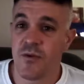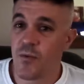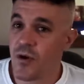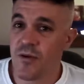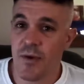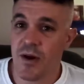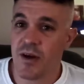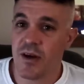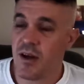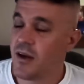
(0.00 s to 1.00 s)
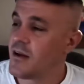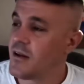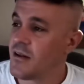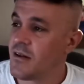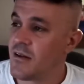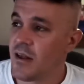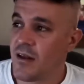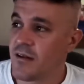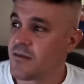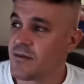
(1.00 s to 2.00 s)
you want to buy
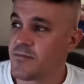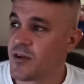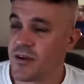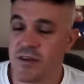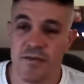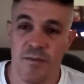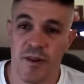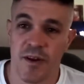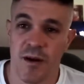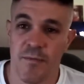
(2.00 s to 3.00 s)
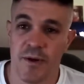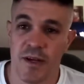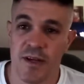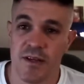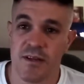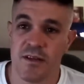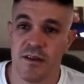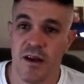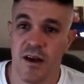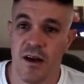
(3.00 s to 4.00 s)
products from other companies,
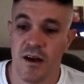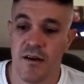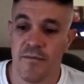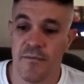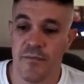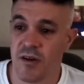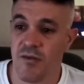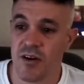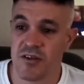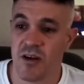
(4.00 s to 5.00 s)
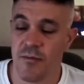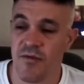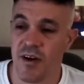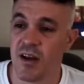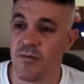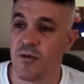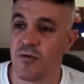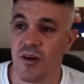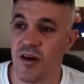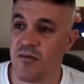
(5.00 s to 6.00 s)
there are some available
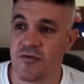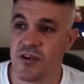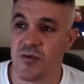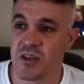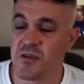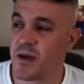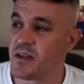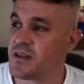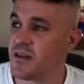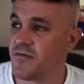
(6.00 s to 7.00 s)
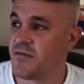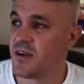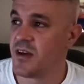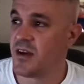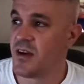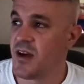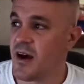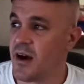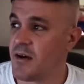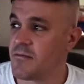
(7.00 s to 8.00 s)
that aren't too expensive.
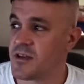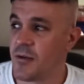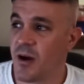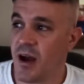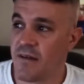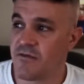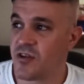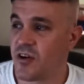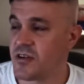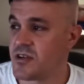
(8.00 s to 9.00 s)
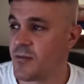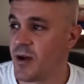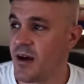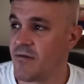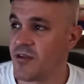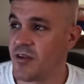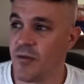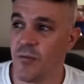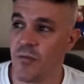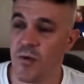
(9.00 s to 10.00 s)
Some I have tried, some I haven't,
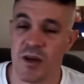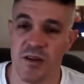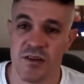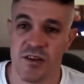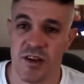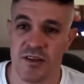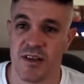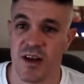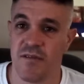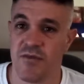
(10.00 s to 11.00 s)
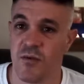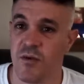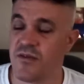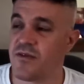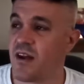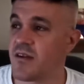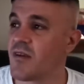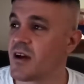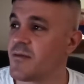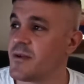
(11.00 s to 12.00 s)
and we can discuss that if you want any
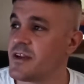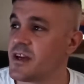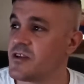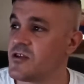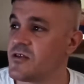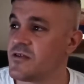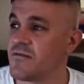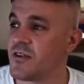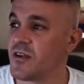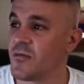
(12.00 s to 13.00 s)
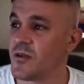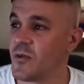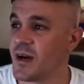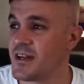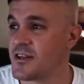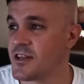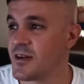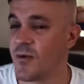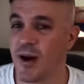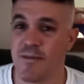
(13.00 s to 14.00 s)
recommendations, if you don't want to wait to see
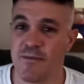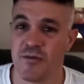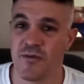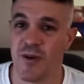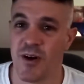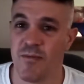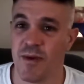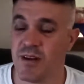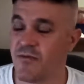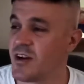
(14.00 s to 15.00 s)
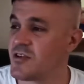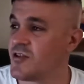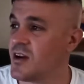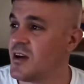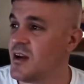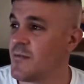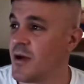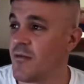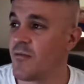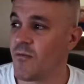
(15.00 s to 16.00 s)
what happens with my own manufacturer.
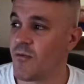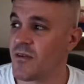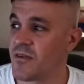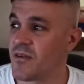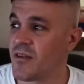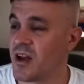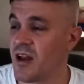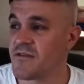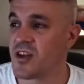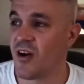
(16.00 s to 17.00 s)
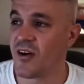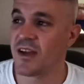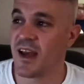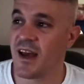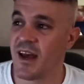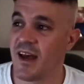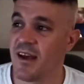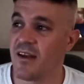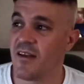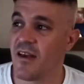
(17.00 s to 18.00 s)
But the gloves that I get,
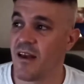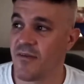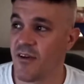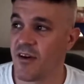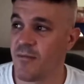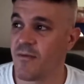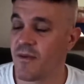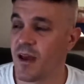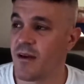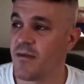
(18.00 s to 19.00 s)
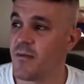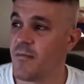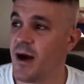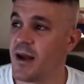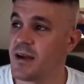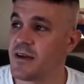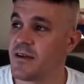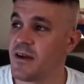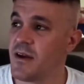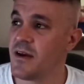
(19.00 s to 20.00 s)
if I get them made,
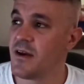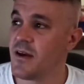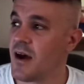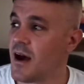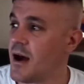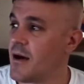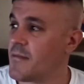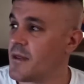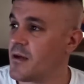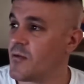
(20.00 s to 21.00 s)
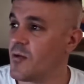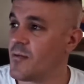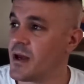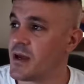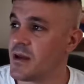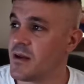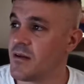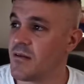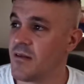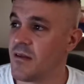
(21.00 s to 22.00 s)
they will be
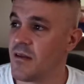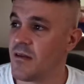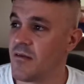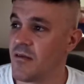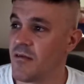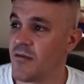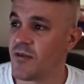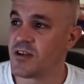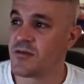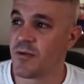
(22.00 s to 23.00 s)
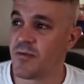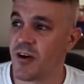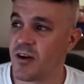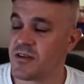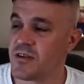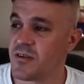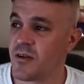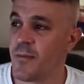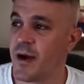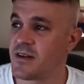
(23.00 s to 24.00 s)
a reasonable price,
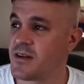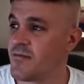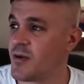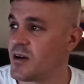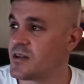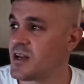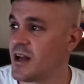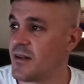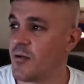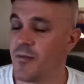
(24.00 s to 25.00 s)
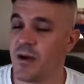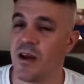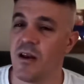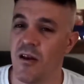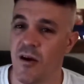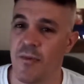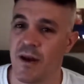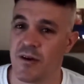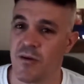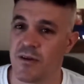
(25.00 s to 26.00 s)
competitive price, and they will be a lot better
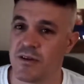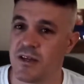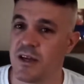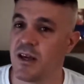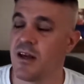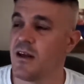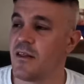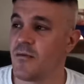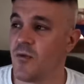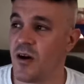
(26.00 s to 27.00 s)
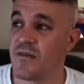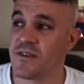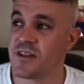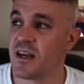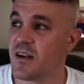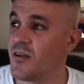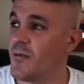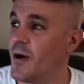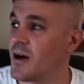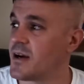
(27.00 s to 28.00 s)
quality than what I've seen on the
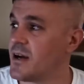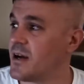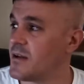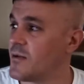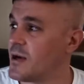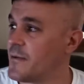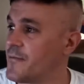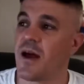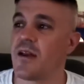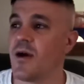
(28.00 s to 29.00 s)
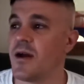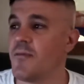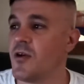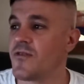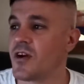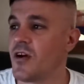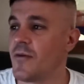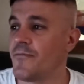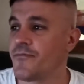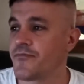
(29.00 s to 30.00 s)
market Anyway, moving on.